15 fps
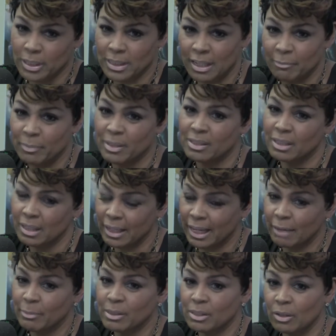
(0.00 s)
and I've been to
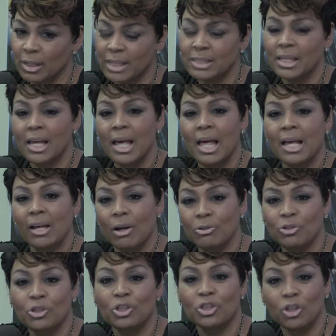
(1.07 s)
Langerman, so let's go
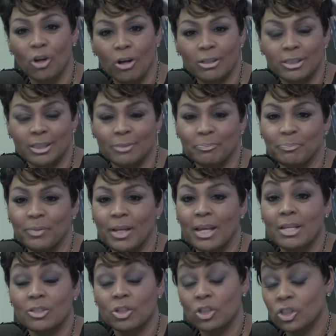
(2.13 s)
to the Charleston.
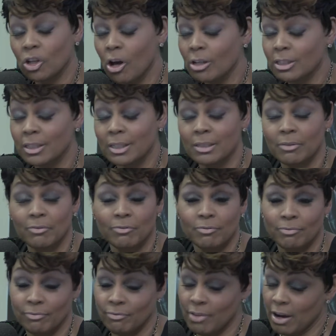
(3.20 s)
So the Charleston is a
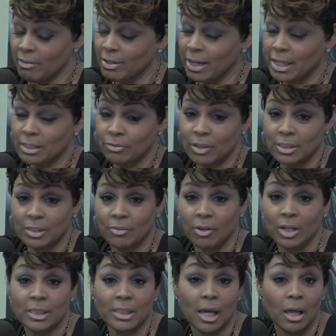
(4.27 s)
very nice
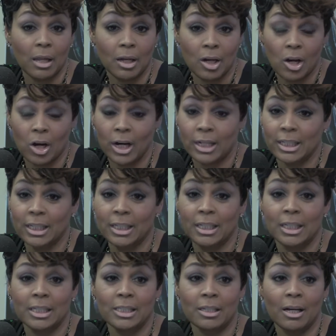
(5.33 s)
restaurant. It's a la carte. It
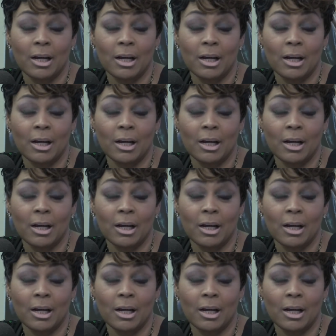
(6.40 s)
is